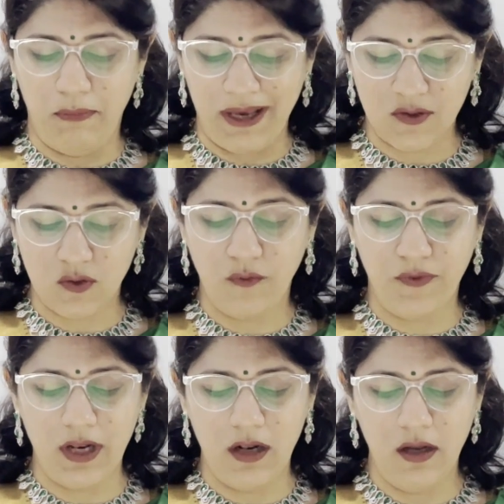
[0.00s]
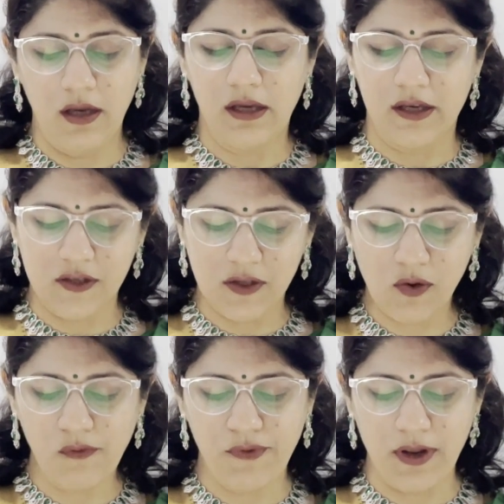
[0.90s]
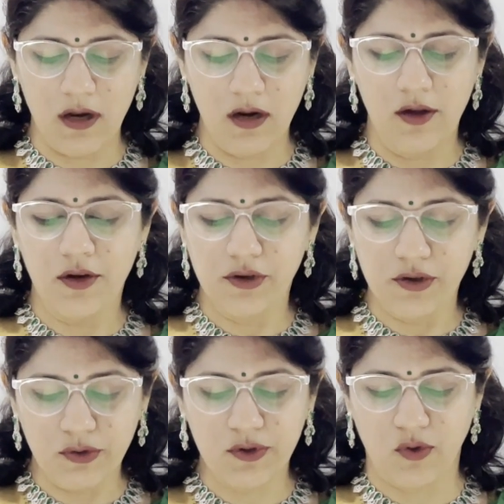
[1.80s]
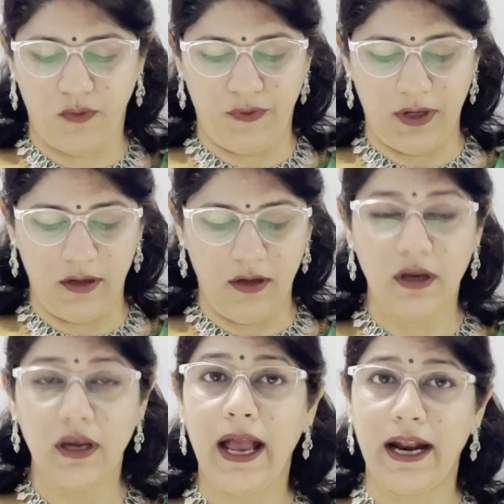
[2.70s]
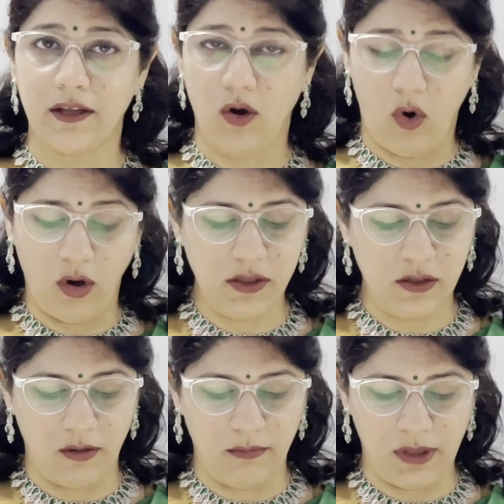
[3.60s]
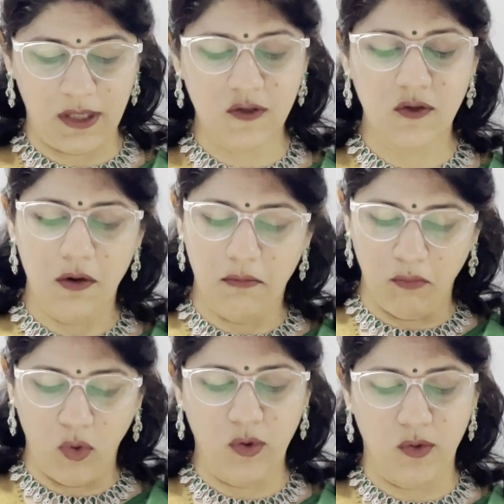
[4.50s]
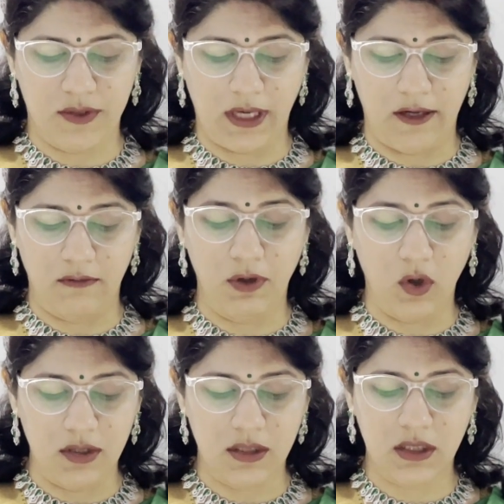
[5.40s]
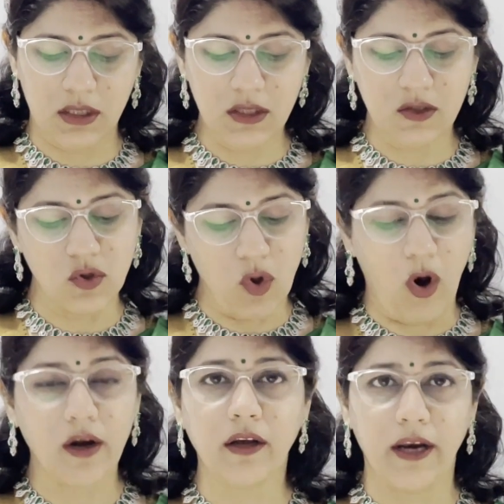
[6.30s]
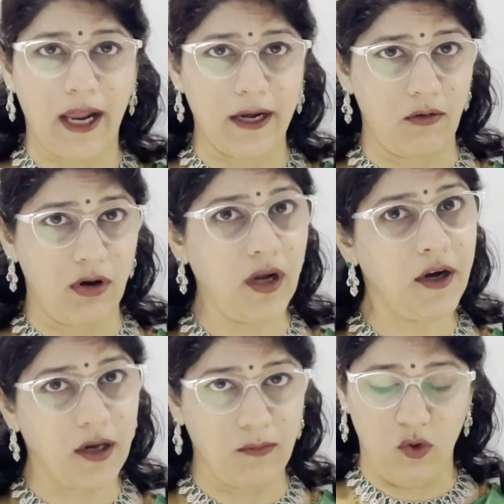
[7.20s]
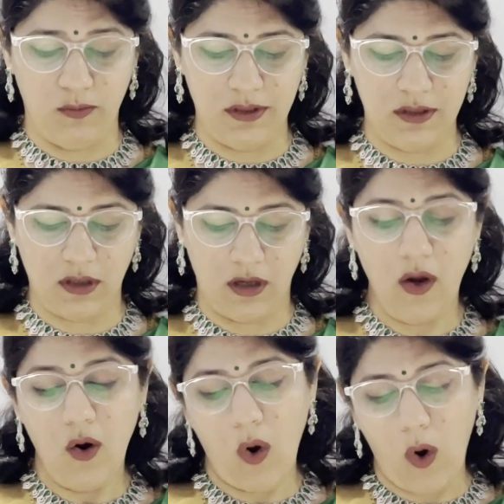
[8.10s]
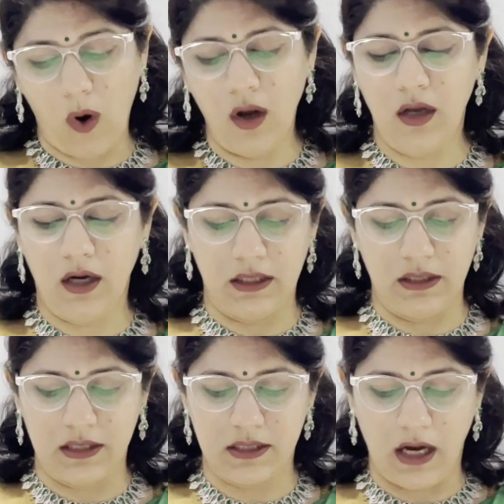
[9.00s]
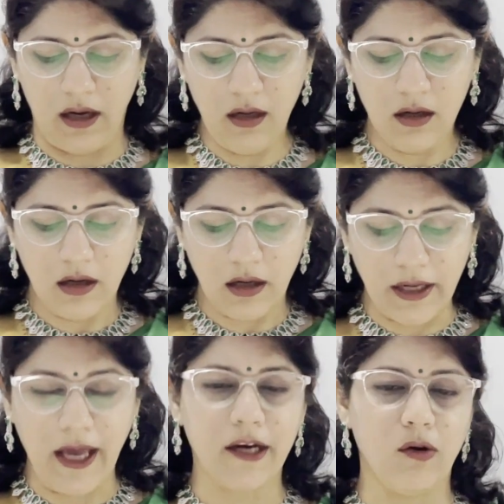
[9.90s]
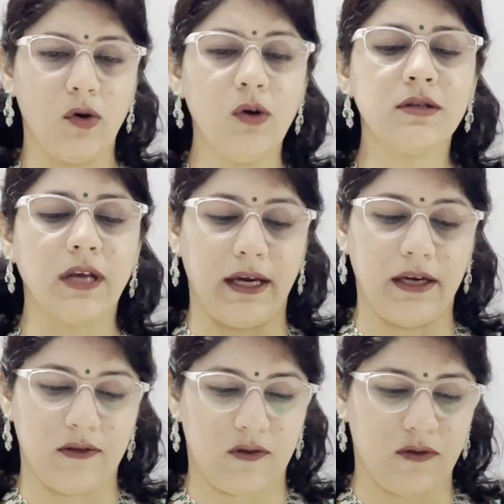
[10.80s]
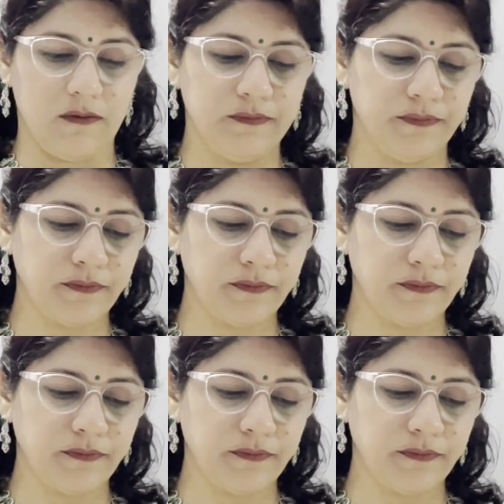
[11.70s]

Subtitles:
basophil, eosinophil, neutrophil, and the odd term is monocyte because it is non-granular WBC. All others are granulocytes.